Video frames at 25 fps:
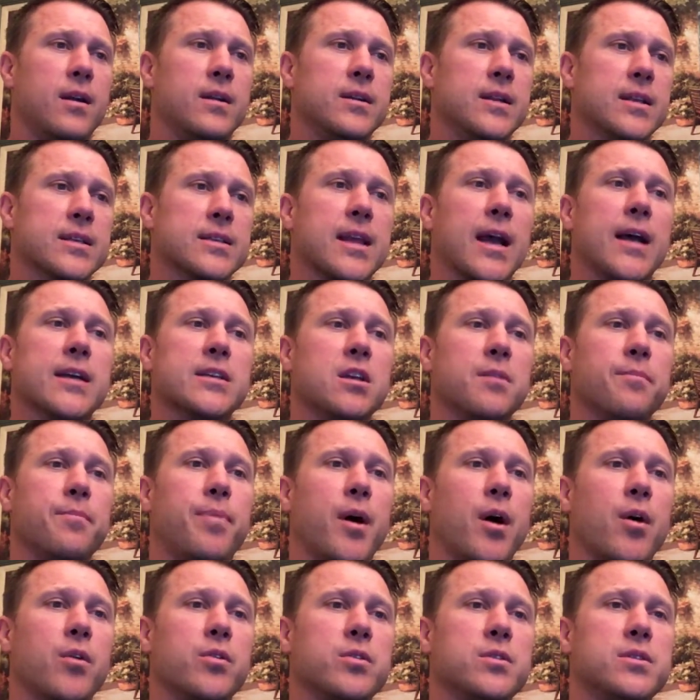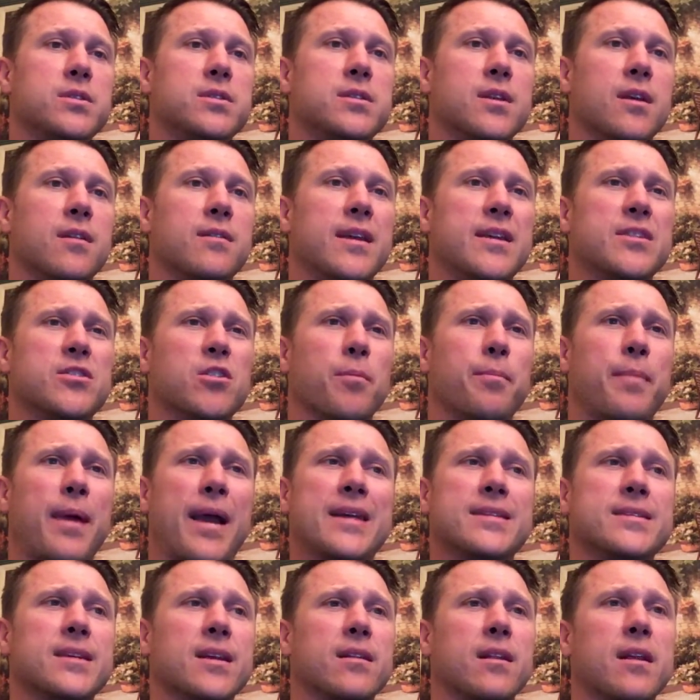Discussion posts, these are
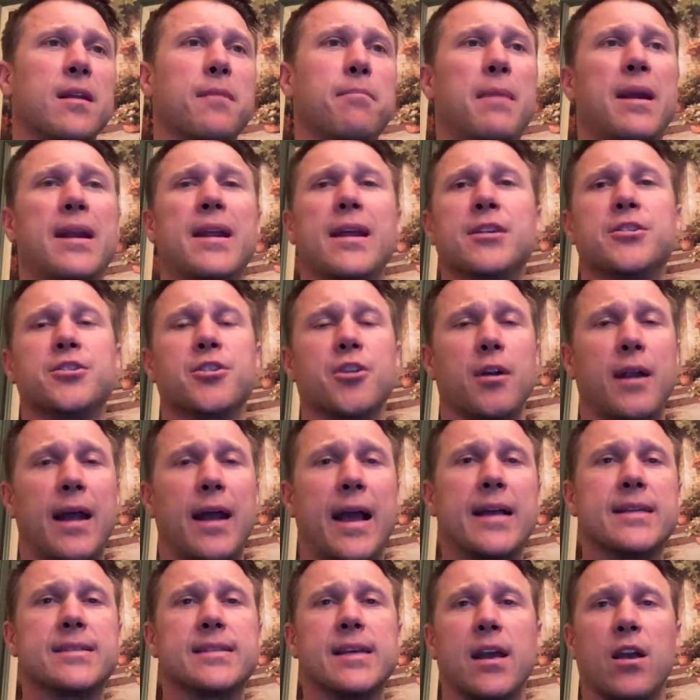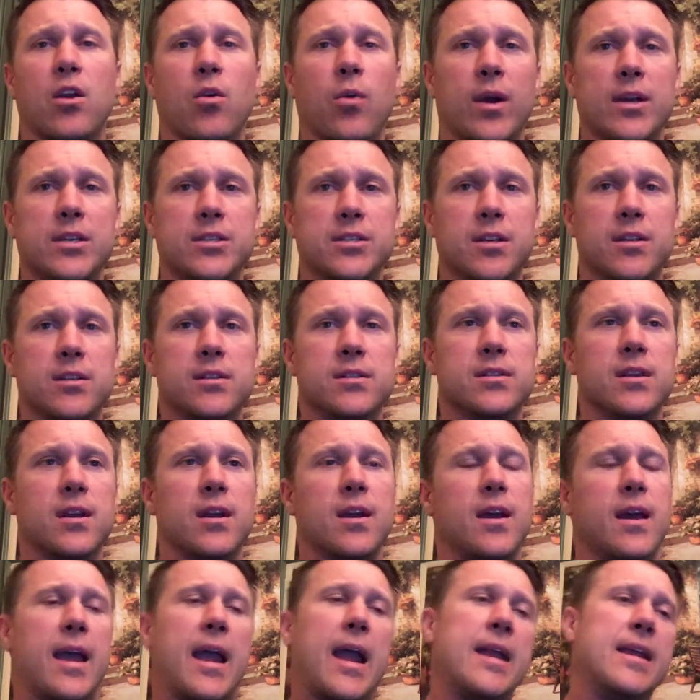basically miniature essay questions,
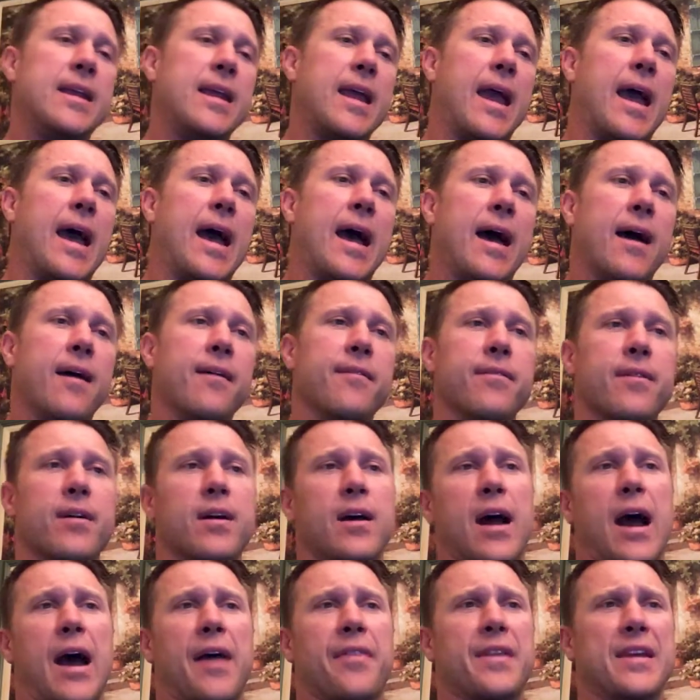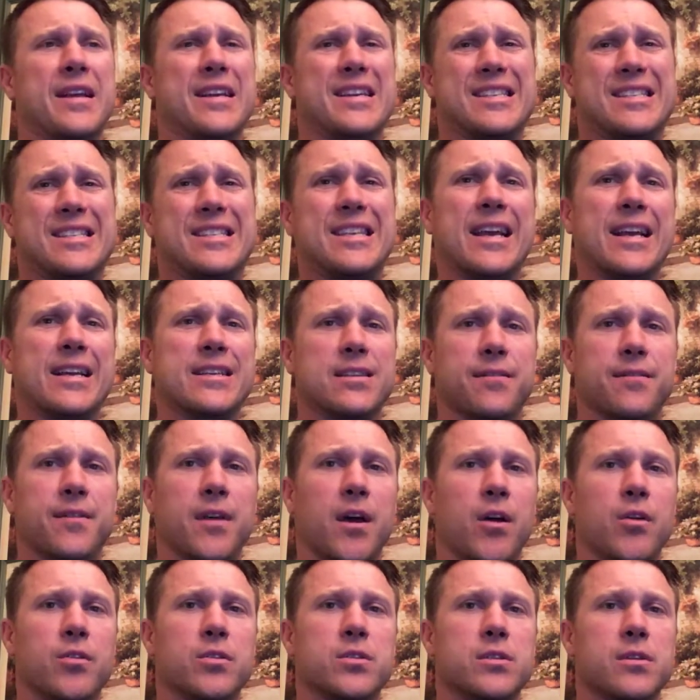and you have, I think, 6 of
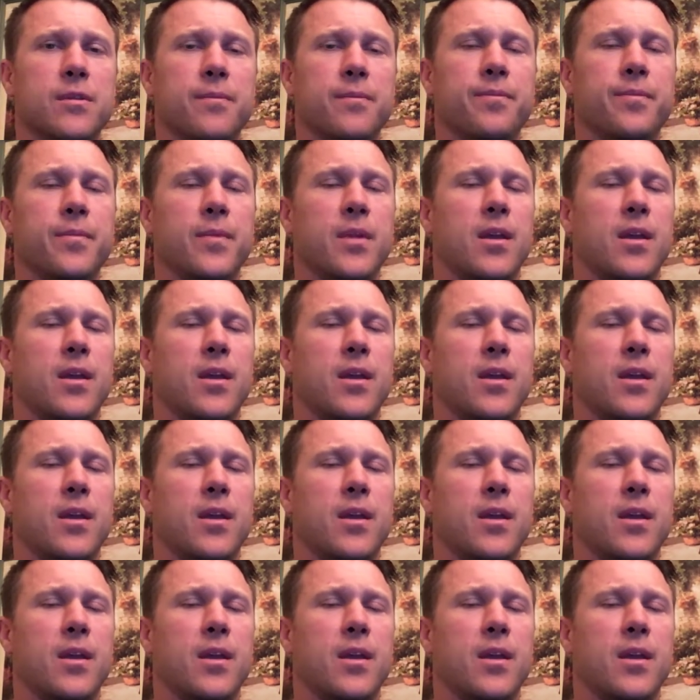those.